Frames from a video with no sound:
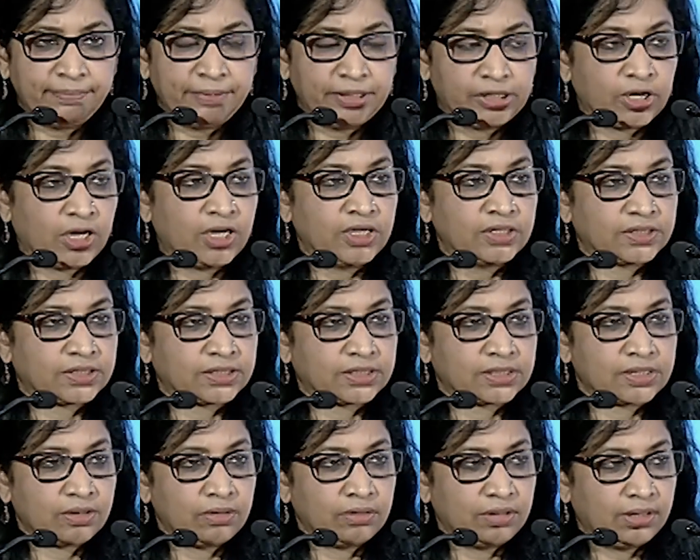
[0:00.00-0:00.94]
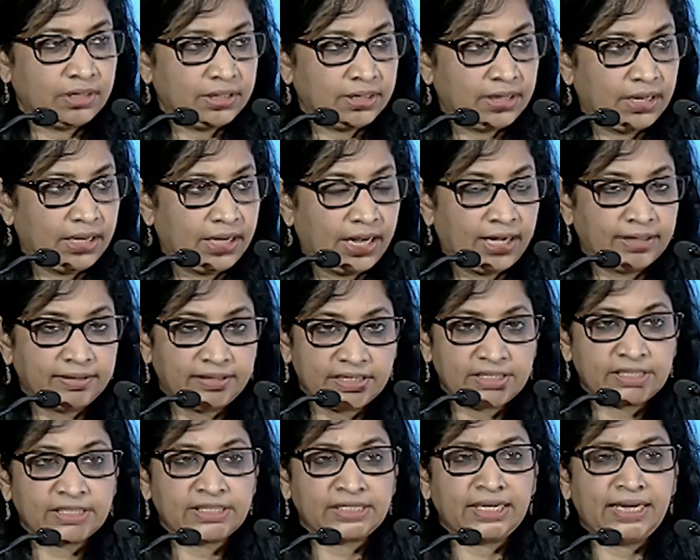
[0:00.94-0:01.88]
because
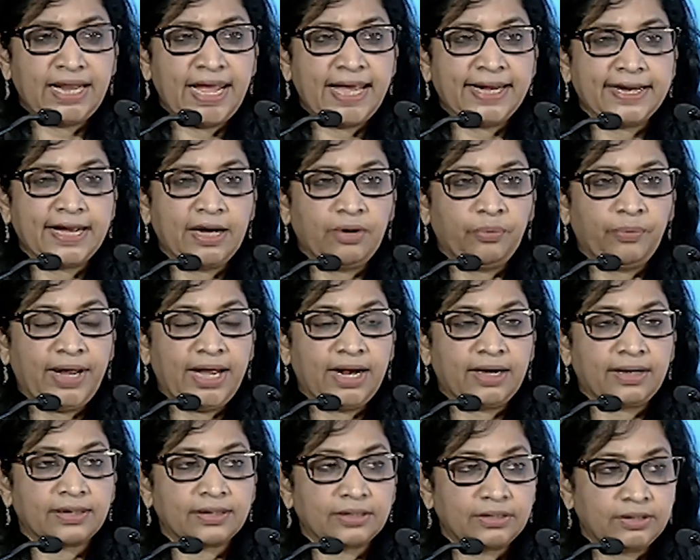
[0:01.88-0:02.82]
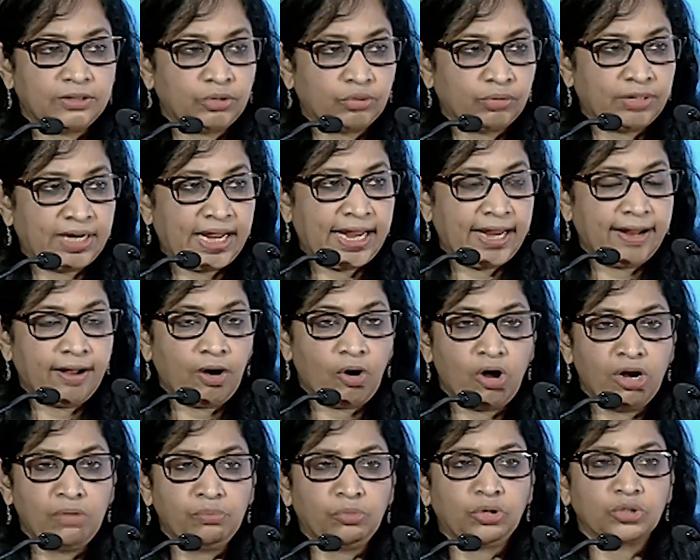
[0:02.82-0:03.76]
this is an area where today
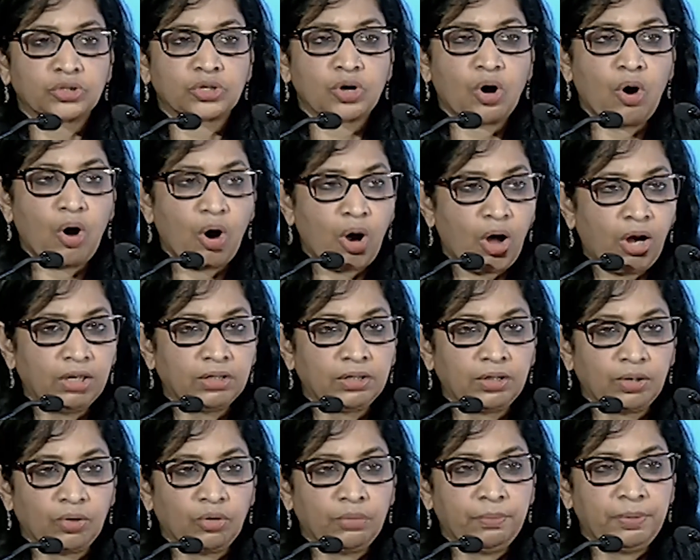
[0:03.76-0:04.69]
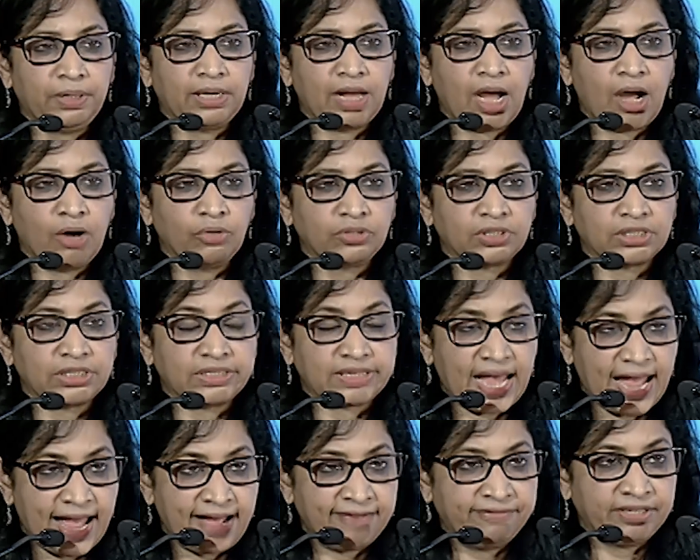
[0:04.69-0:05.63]
almost all global houses
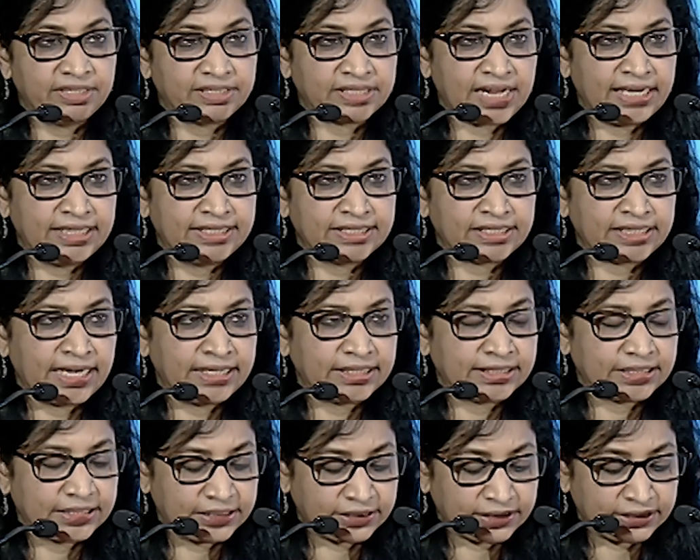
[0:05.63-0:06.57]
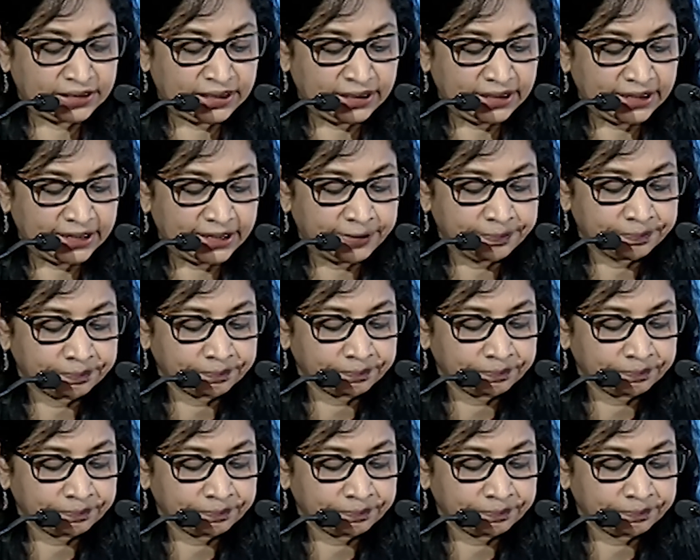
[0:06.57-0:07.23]
have design centers in India.